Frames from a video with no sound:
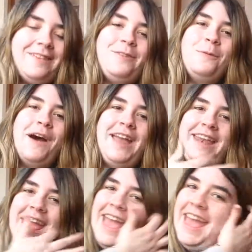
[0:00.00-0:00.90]
next
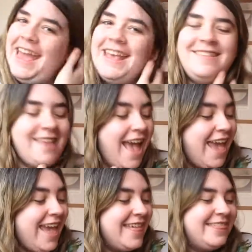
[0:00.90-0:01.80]
one is,
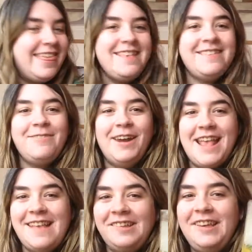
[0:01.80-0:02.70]
this one
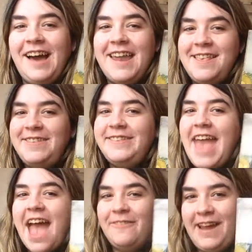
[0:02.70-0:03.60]
is actually kind of
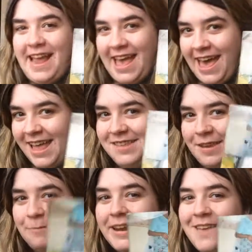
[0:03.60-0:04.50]
scary, and
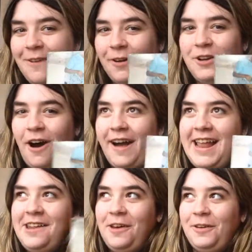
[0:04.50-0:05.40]
believe it or not,
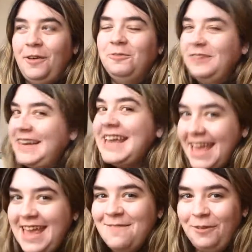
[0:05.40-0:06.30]
I look really
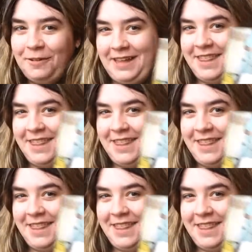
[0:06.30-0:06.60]
evil